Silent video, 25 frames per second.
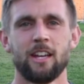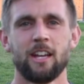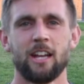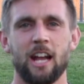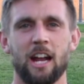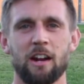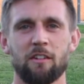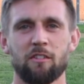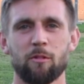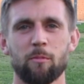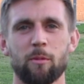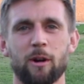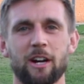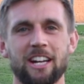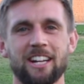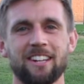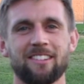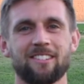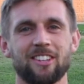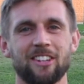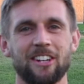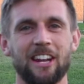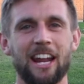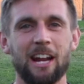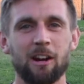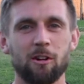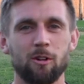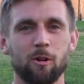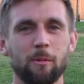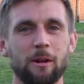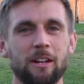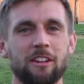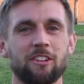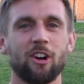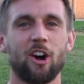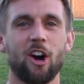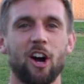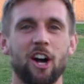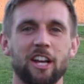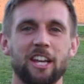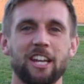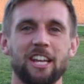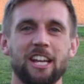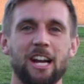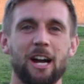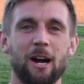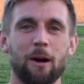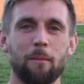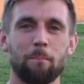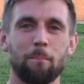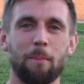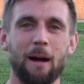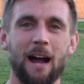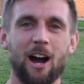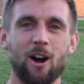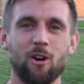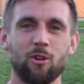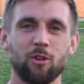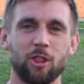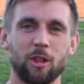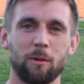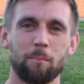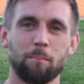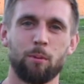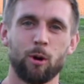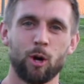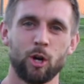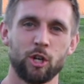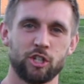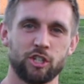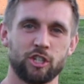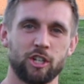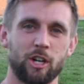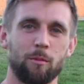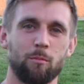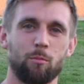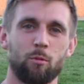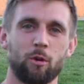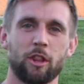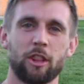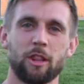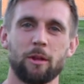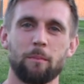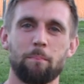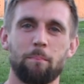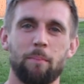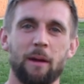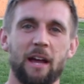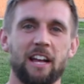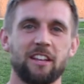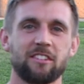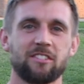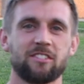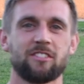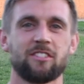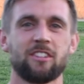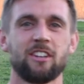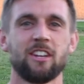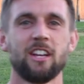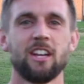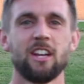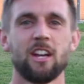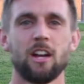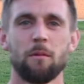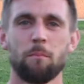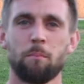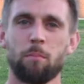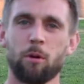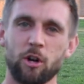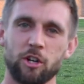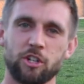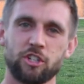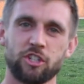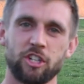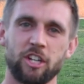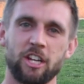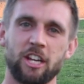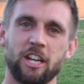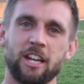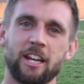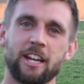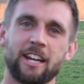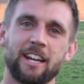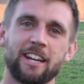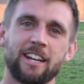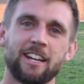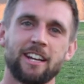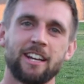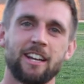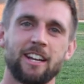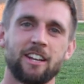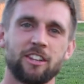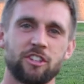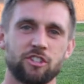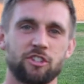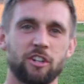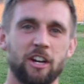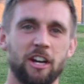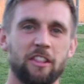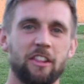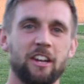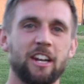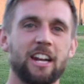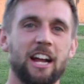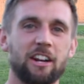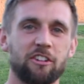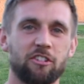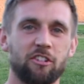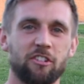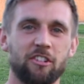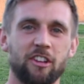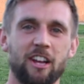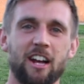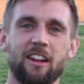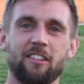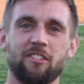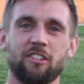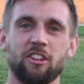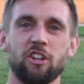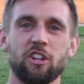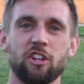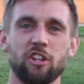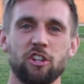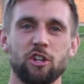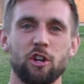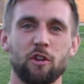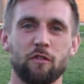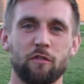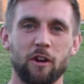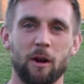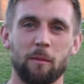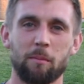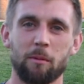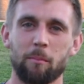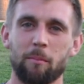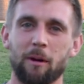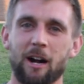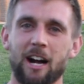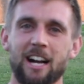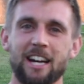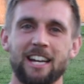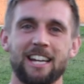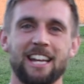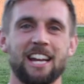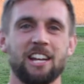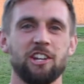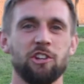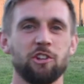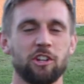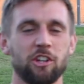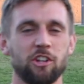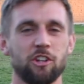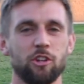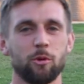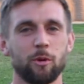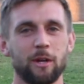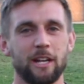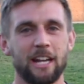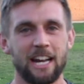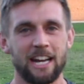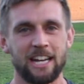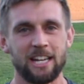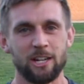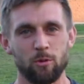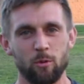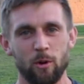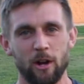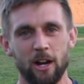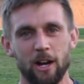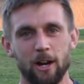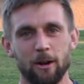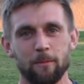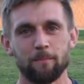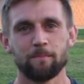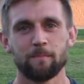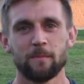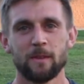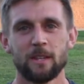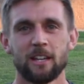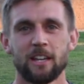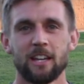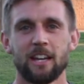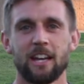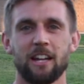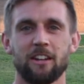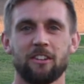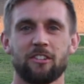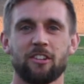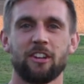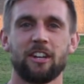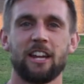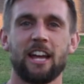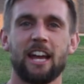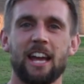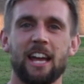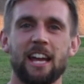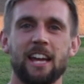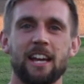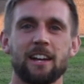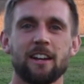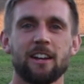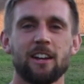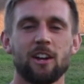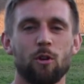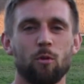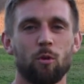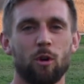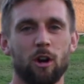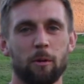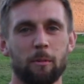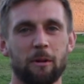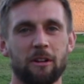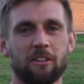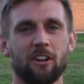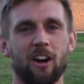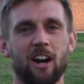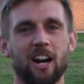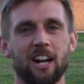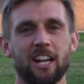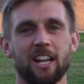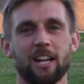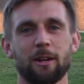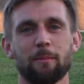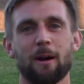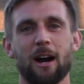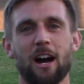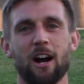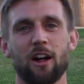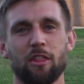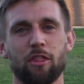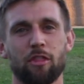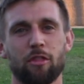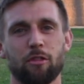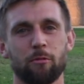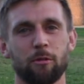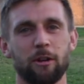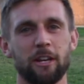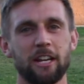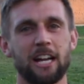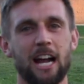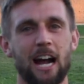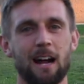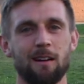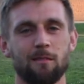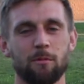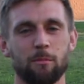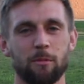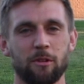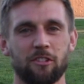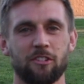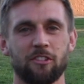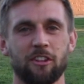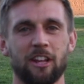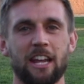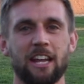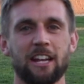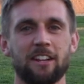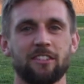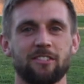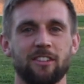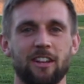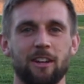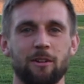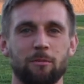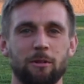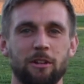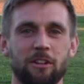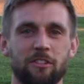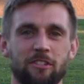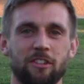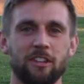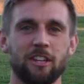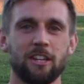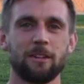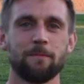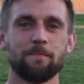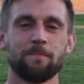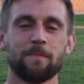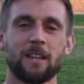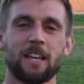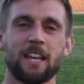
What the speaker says: Hey everybody, today we're going to be talking about the push-up, one of the best pushing, strengthening exercise that you can do for your upper body, and you can do it anywhere. And today we're going to be talking about 3 common mistakes that we see